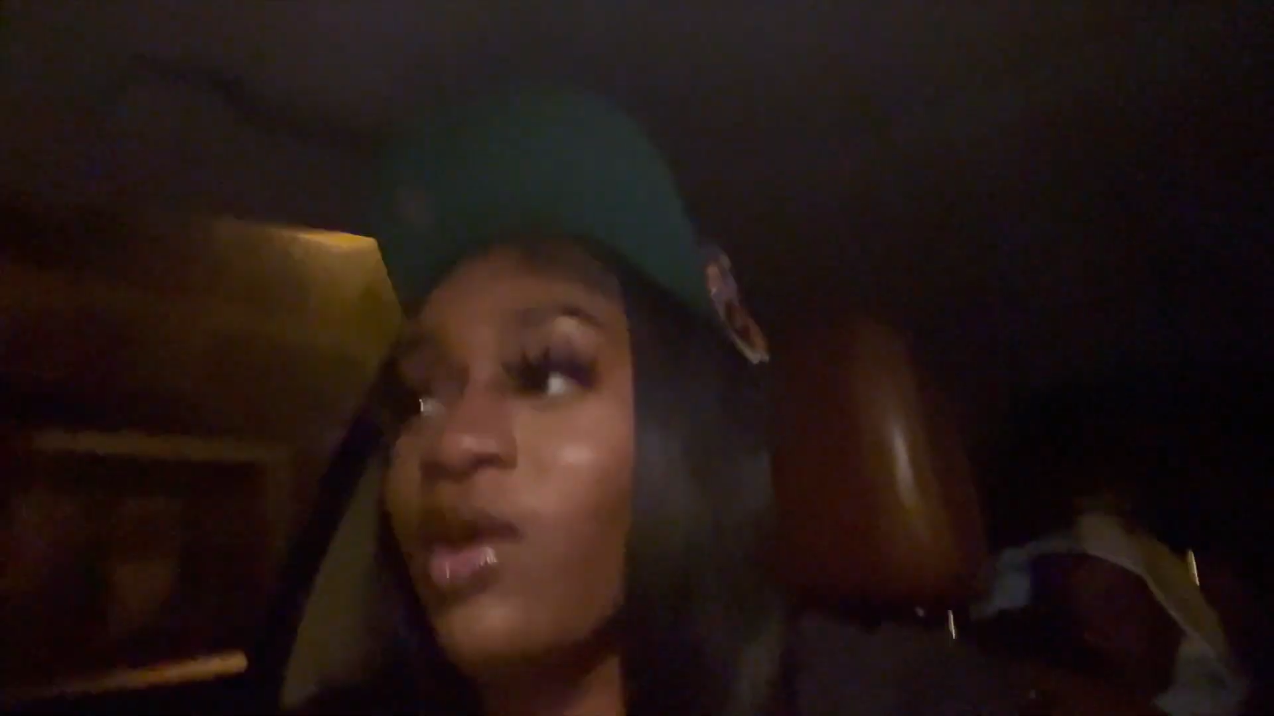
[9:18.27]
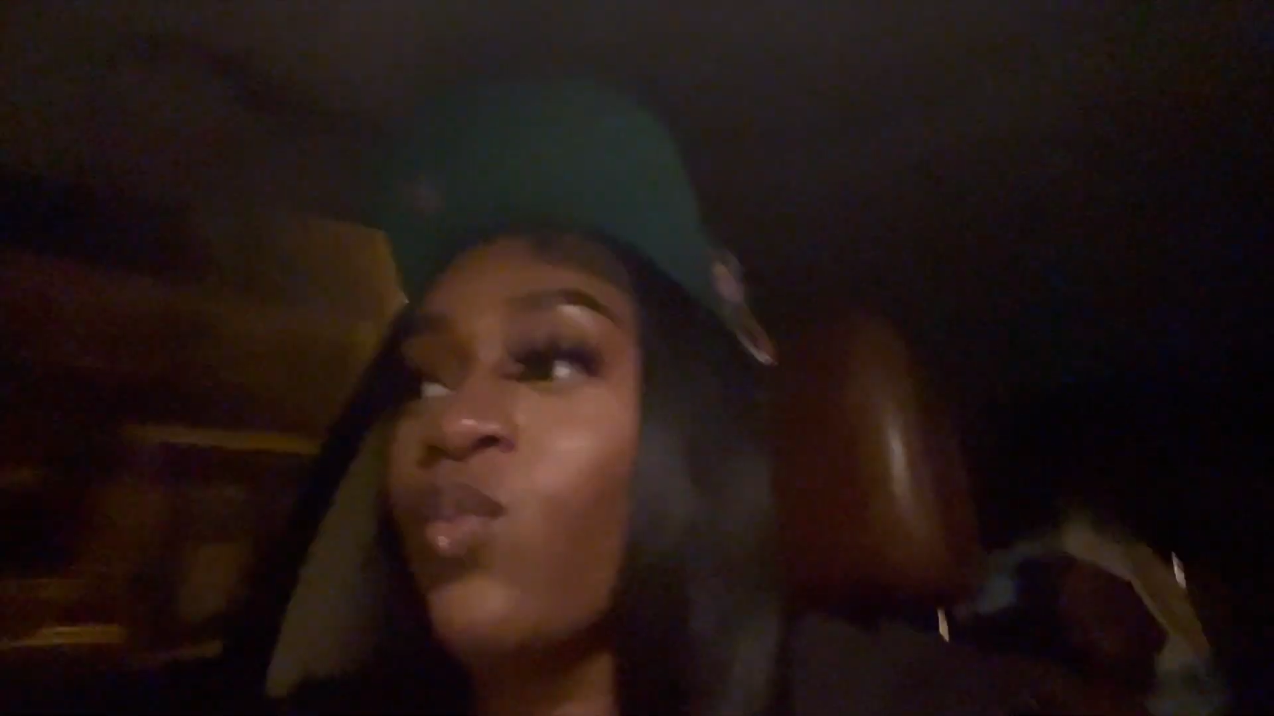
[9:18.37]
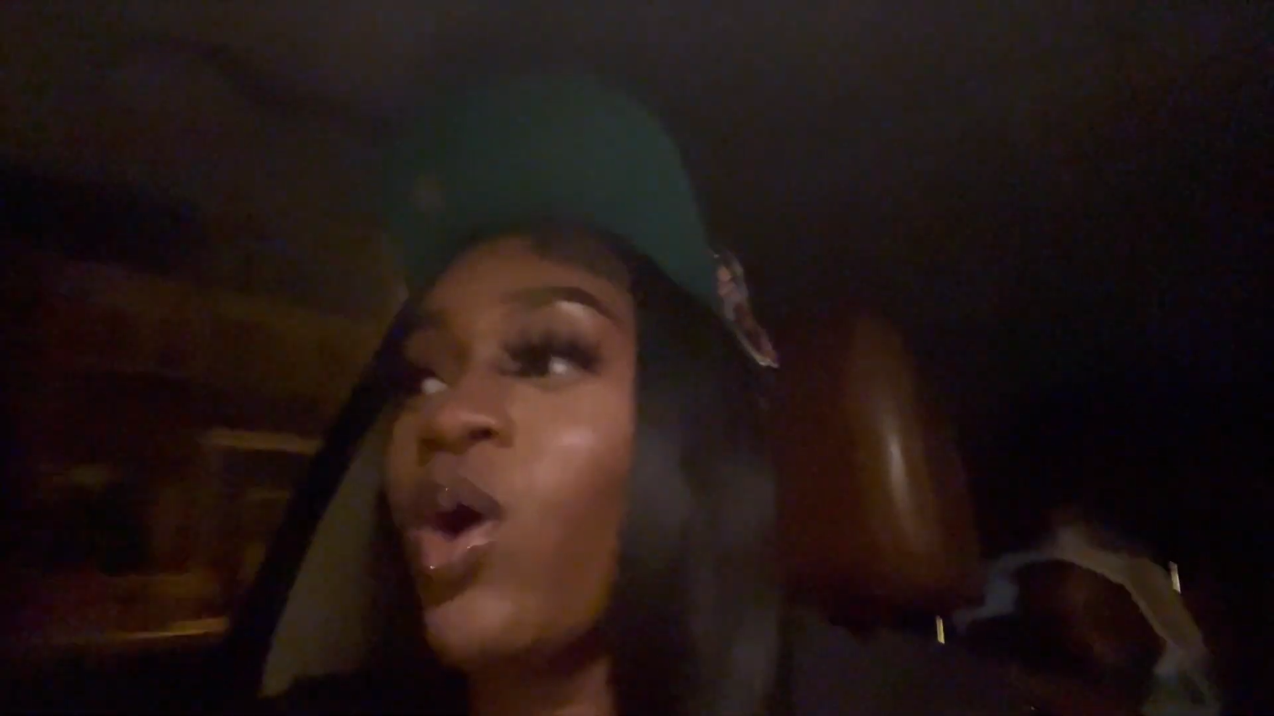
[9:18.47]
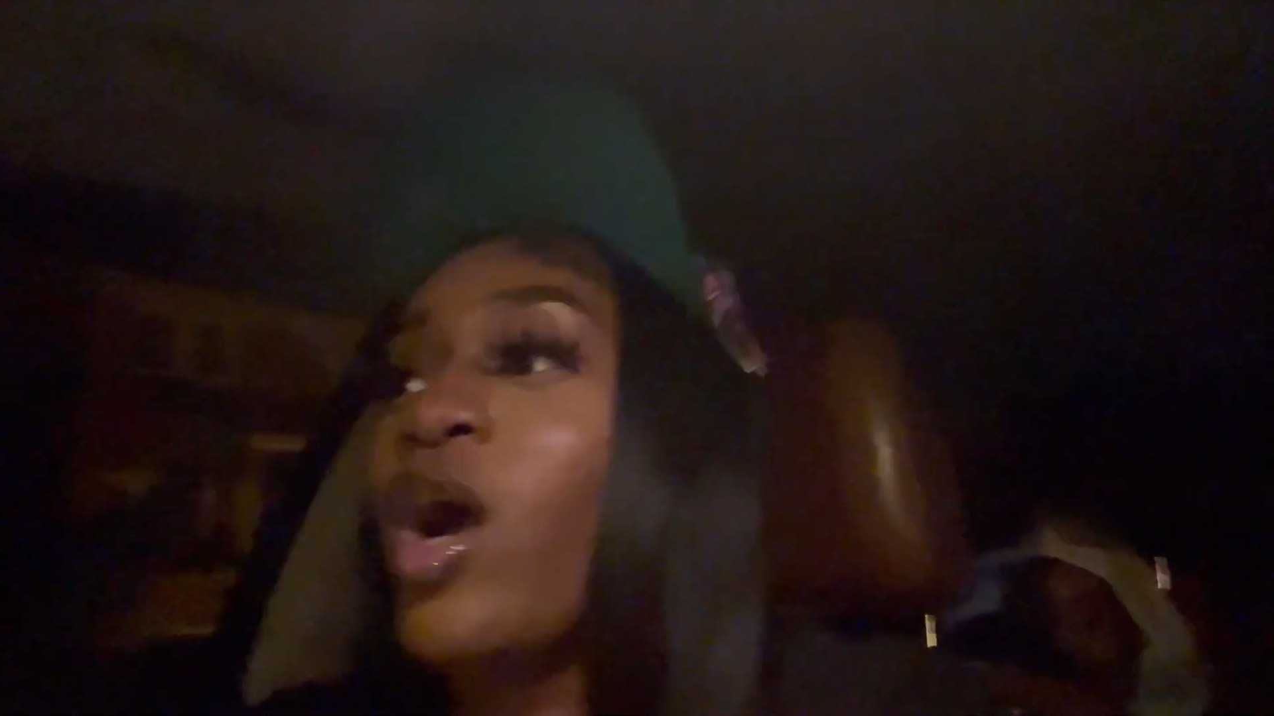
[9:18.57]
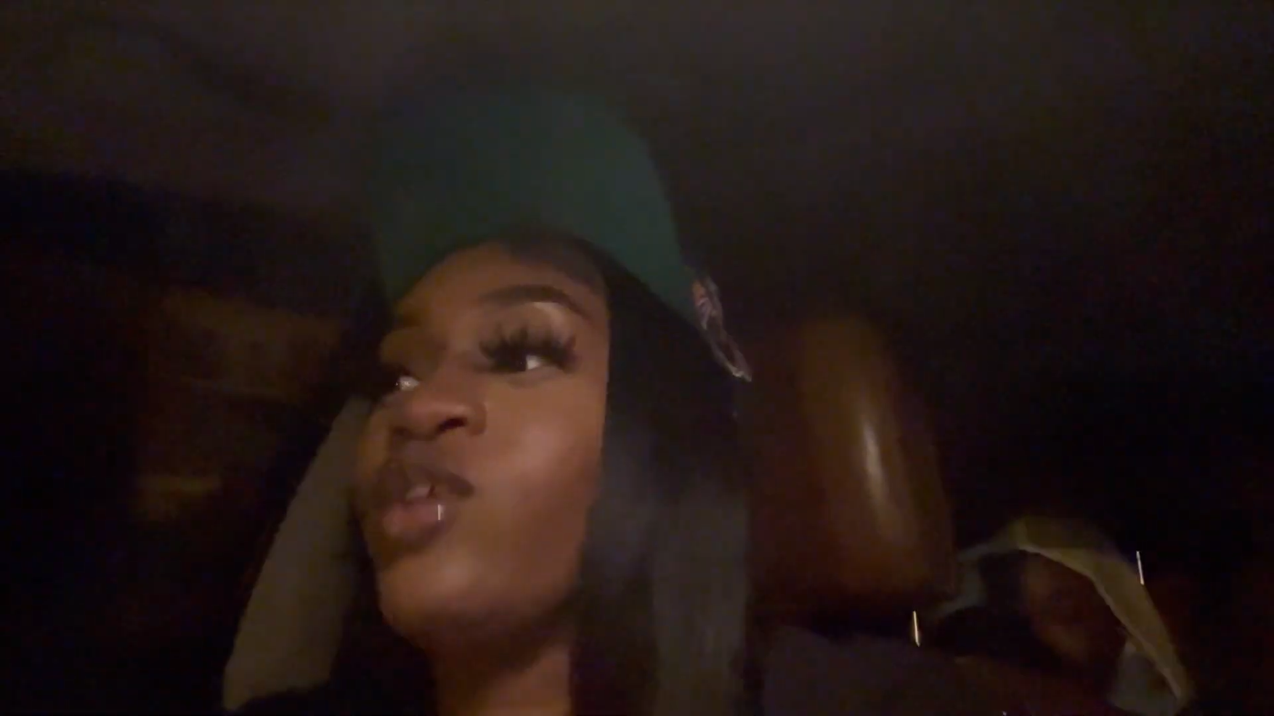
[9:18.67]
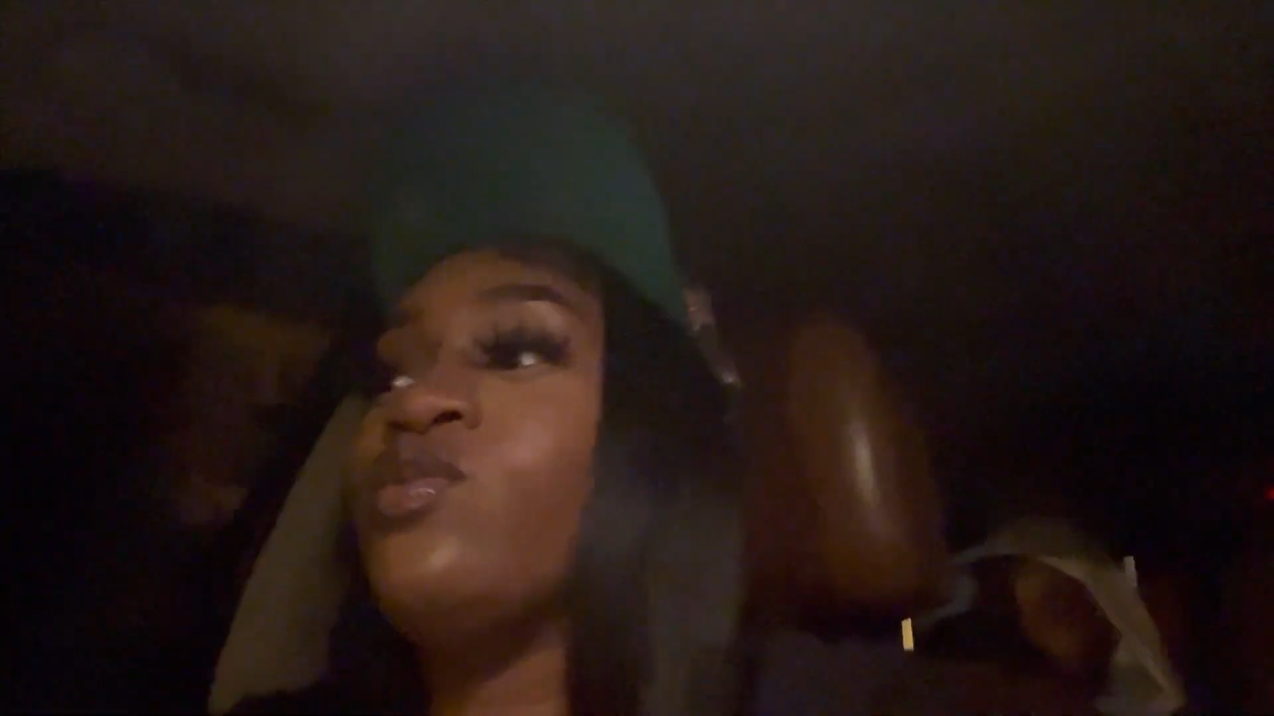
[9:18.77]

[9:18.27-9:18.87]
why are you